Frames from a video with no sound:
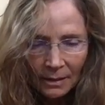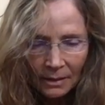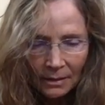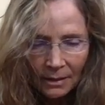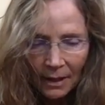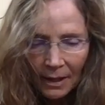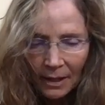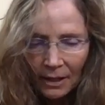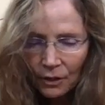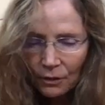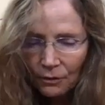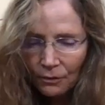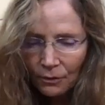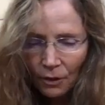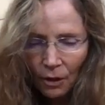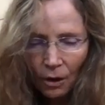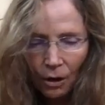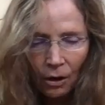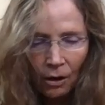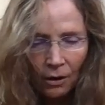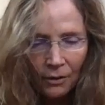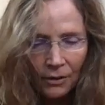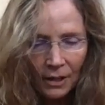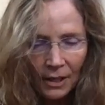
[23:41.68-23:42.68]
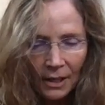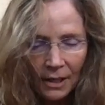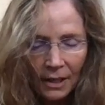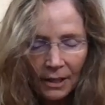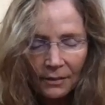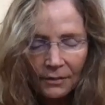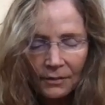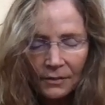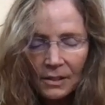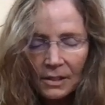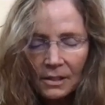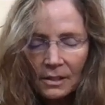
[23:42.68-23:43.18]
Thank you for all the
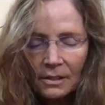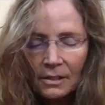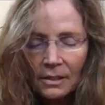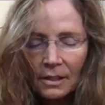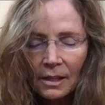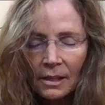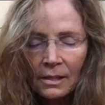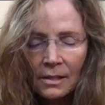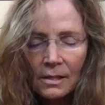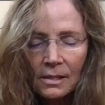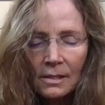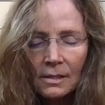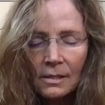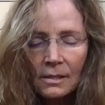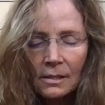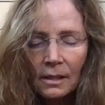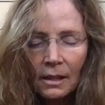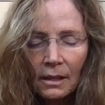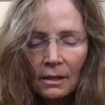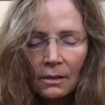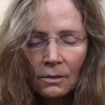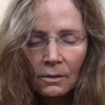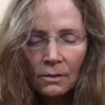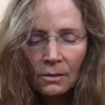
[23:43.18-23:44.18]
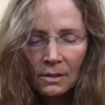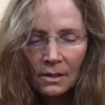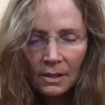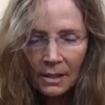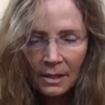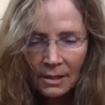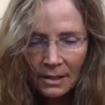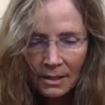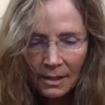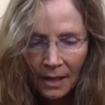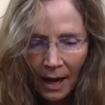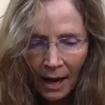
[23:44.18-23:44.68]
gifts and skills
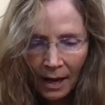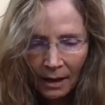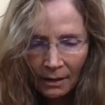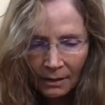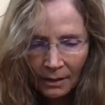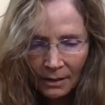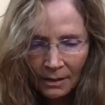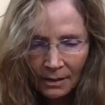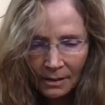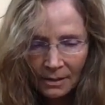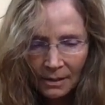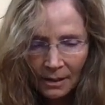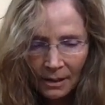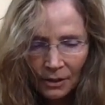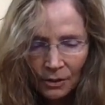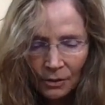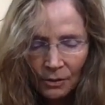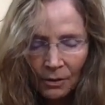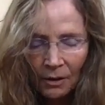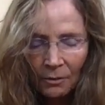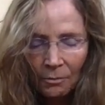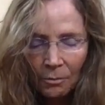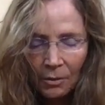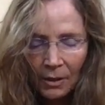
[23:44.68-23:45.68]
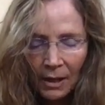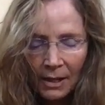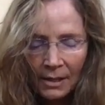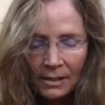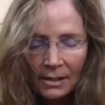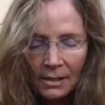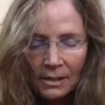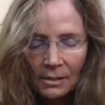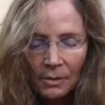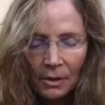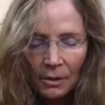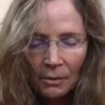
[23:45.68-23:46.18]
and talents that you have
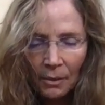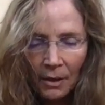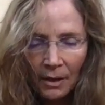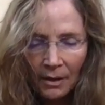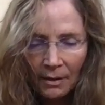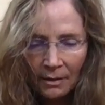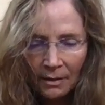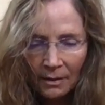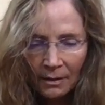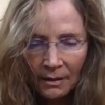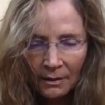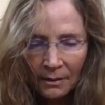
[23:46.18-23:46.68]
blessed me with.